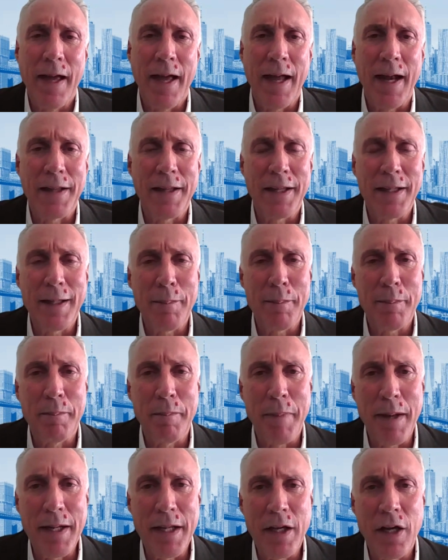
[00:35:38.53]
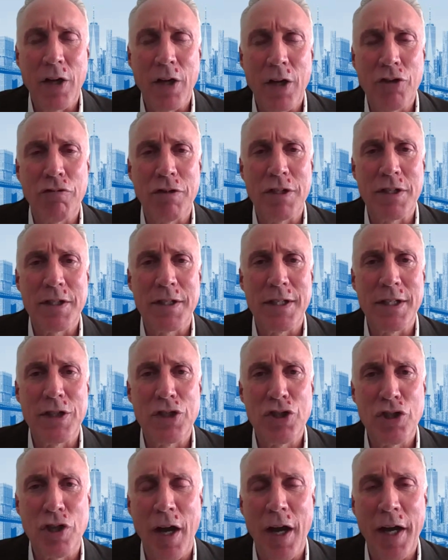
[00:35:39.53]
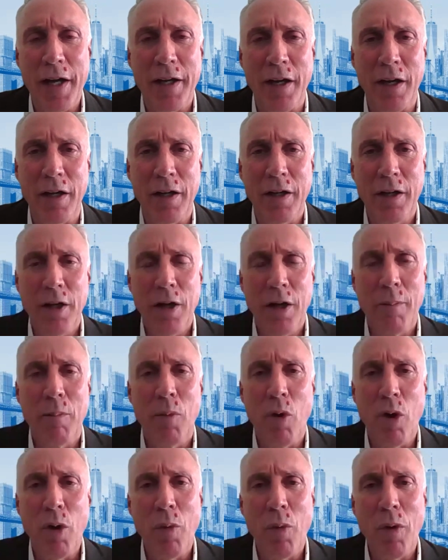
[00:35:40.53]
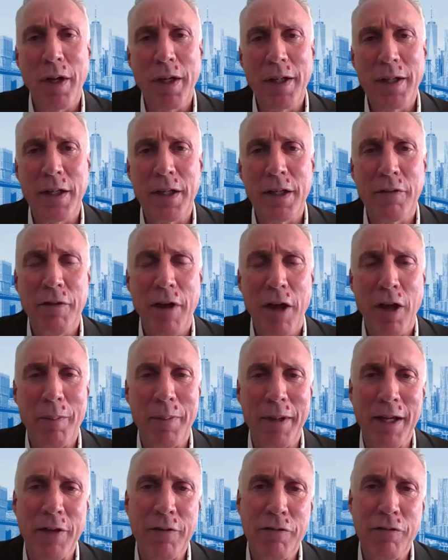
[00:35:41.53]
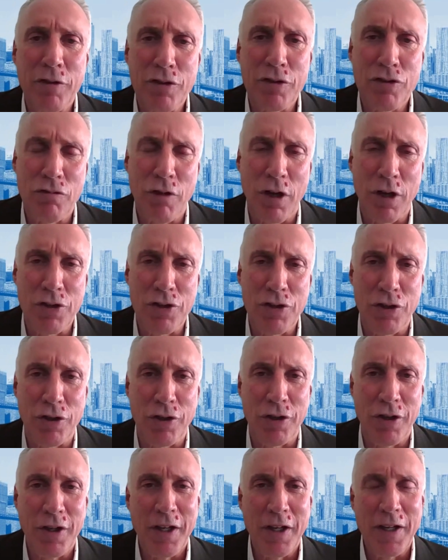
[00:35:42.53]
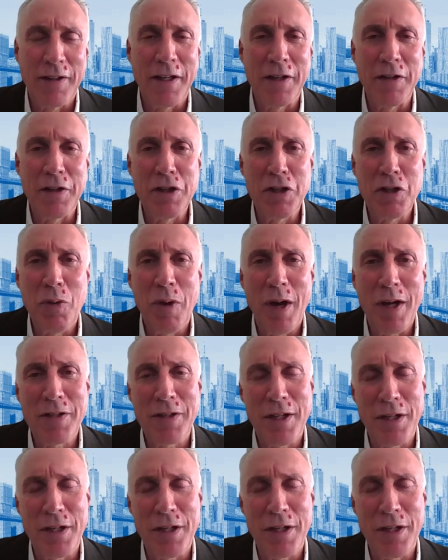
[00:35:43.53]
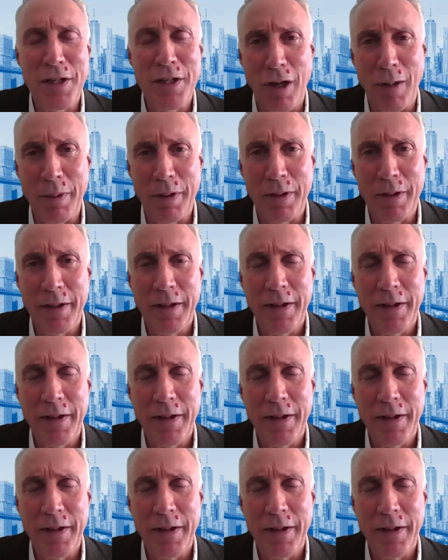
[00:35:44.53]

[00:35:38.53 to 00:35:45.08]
And I think that many countries see China more willing to develop infrastructure than the US and Europe.